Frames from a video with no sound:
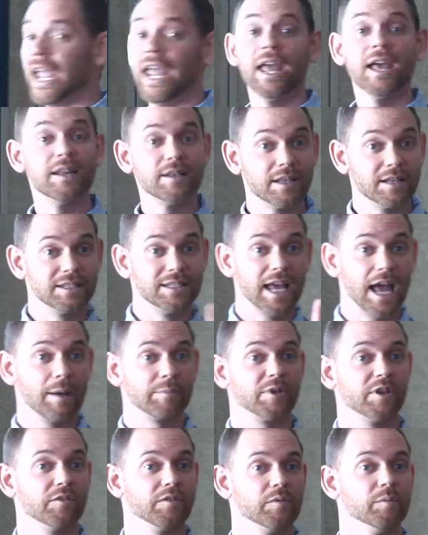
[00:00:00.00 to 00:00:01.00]
and
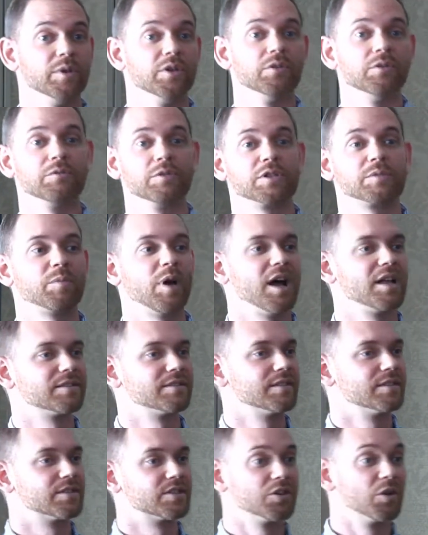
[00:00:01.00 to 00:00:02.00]
adaptive immune
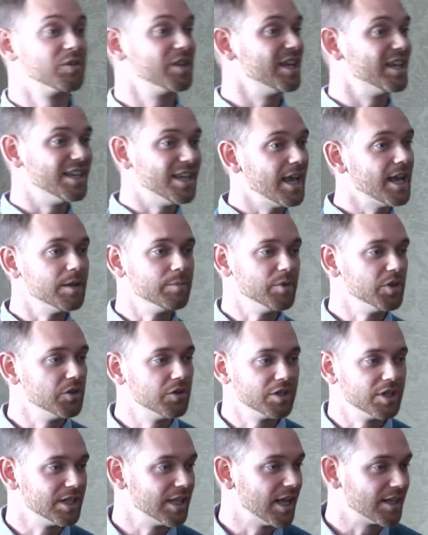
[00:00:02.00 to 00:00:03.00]
responses. So the innate
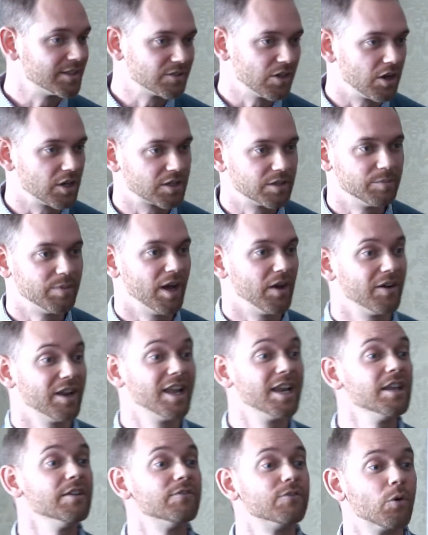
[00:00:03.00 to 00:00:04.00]
immunity that I talked about,
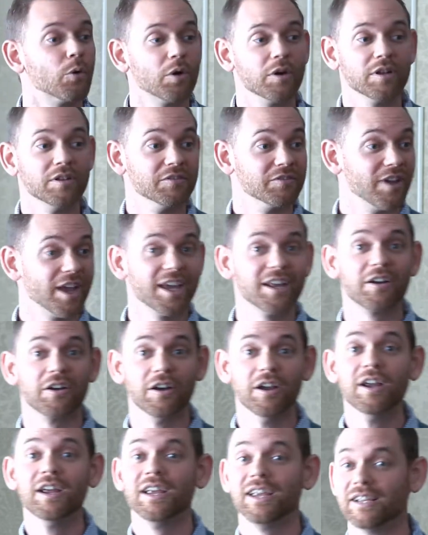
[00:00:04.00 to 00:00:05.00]
any foreign invader
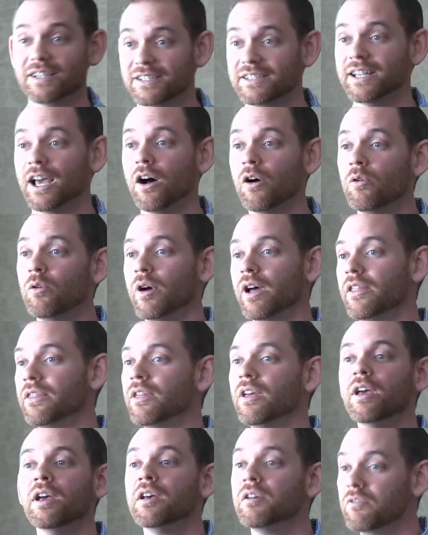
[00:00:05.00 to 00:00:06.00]
is dealt with,
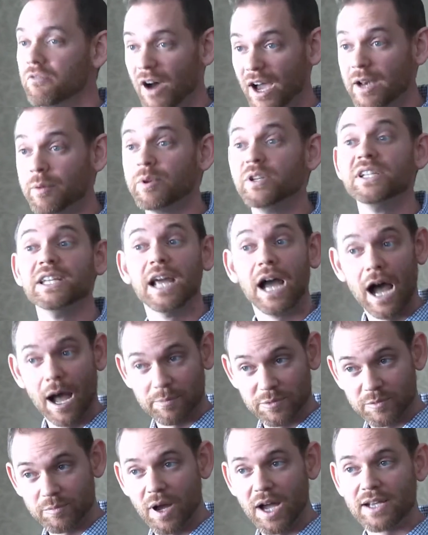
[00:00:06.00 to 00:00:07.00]
vitamin D
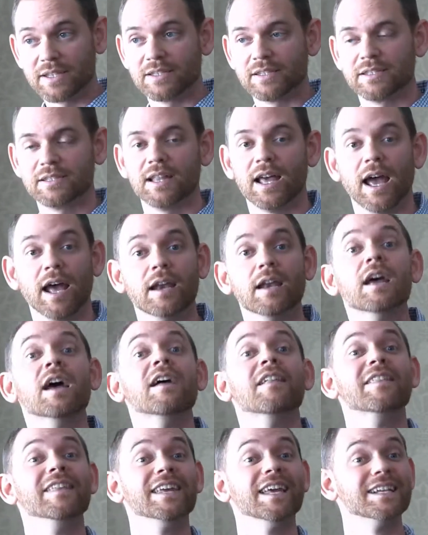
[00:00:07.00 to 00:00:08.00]
optimizes that.
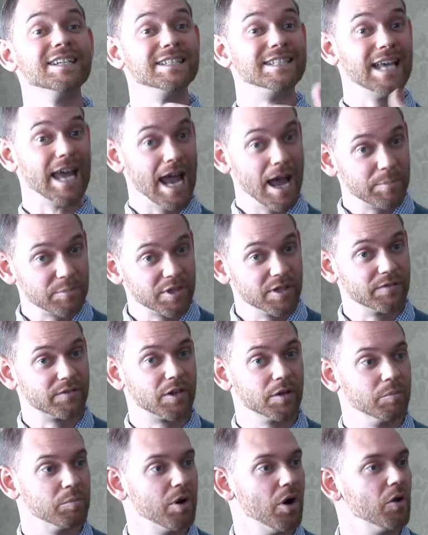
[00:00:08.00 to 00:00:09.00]
The adaptive
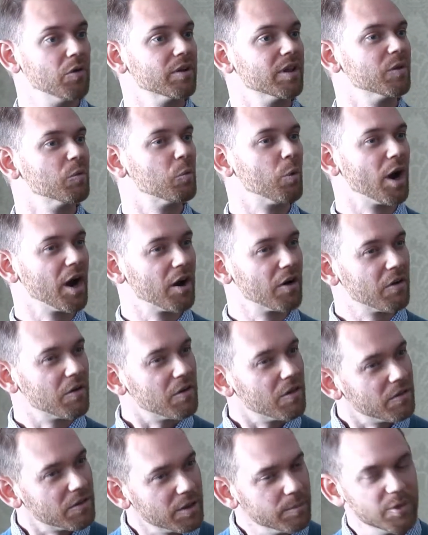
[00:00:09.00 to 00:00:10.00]
component, where
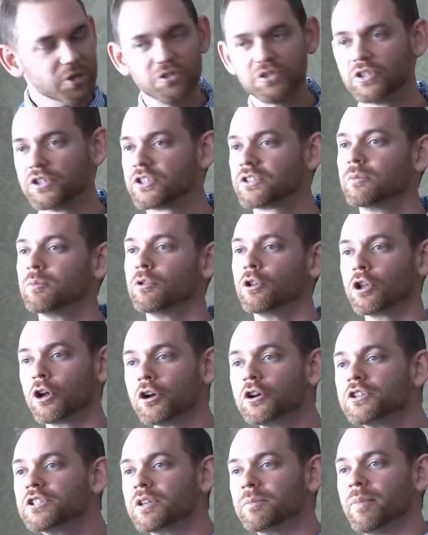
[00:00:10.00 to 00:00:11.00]
the immune system
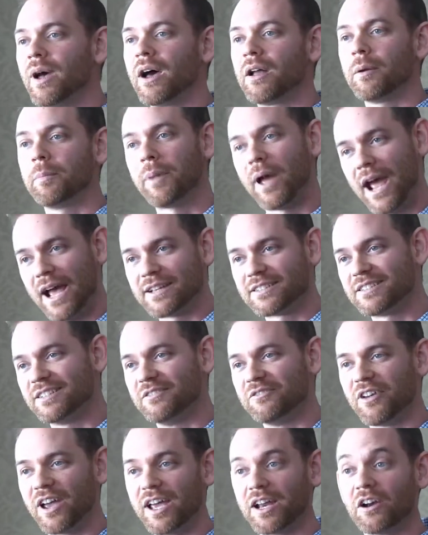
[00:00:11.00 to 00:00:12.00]
learns about a past
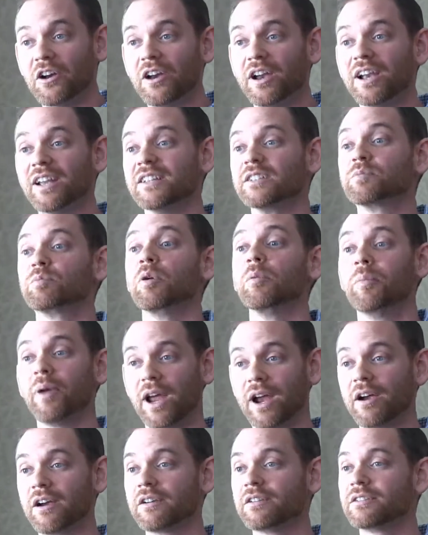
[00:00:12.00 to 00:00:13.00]
invader and is
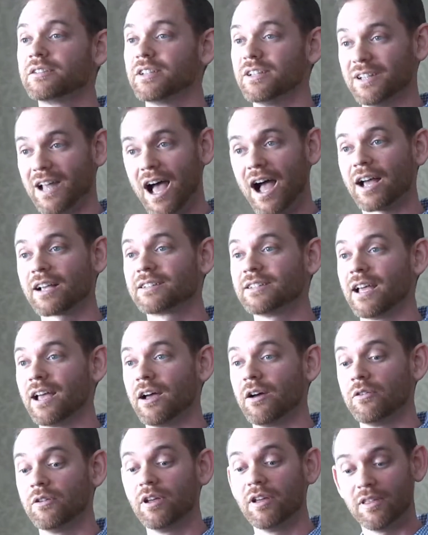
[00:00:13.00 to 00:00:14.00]
prepared to knock
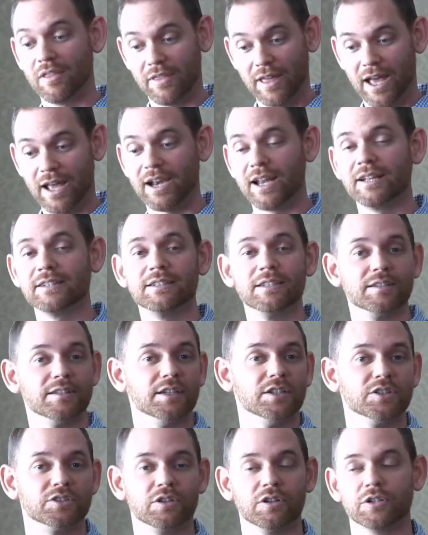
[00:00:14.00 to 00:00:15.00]
down that
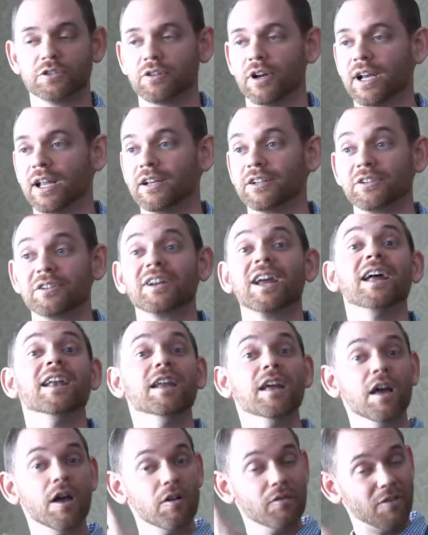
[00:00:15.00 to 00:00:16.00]
entity should it try to enter again,
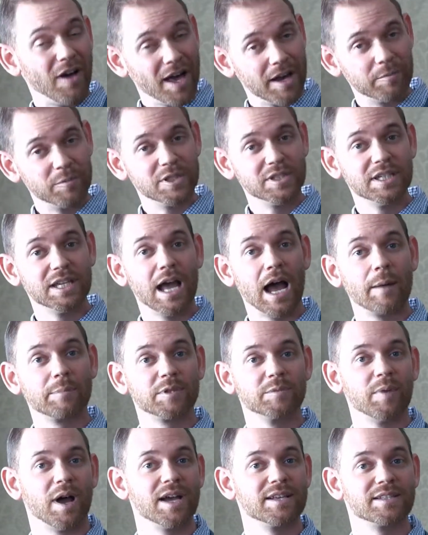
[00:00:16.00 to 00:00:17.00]
vitamin D
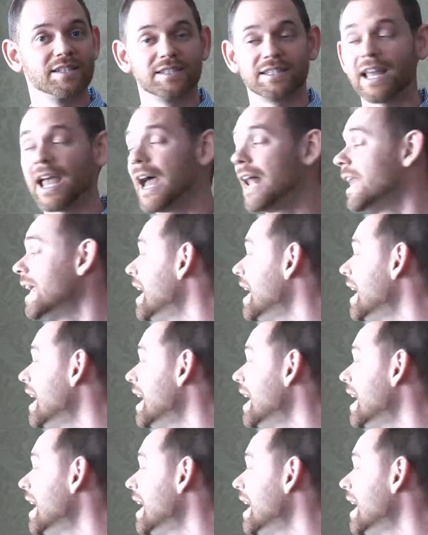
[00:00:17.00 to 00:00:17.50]
optimizes that.